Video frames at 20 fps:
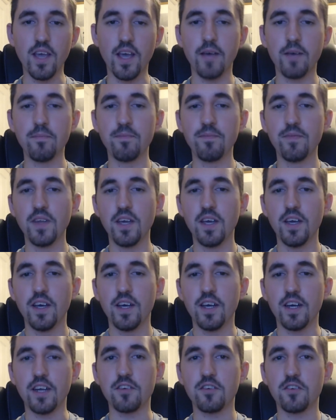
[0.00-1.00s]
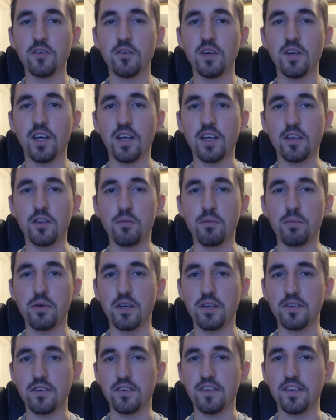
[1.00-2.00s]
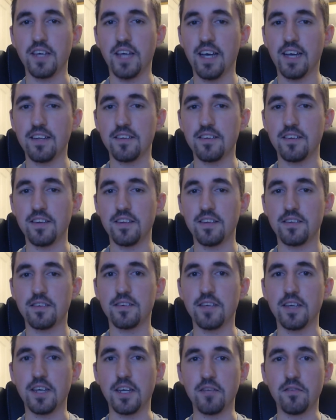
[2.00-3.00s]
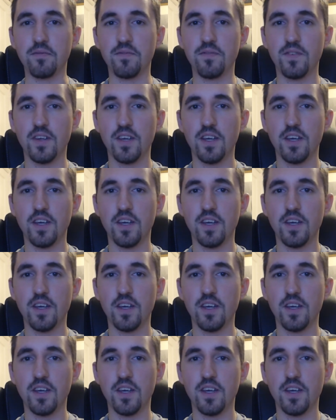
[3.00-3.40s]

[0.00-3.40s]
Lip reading: And I do like the presence he has in this scene.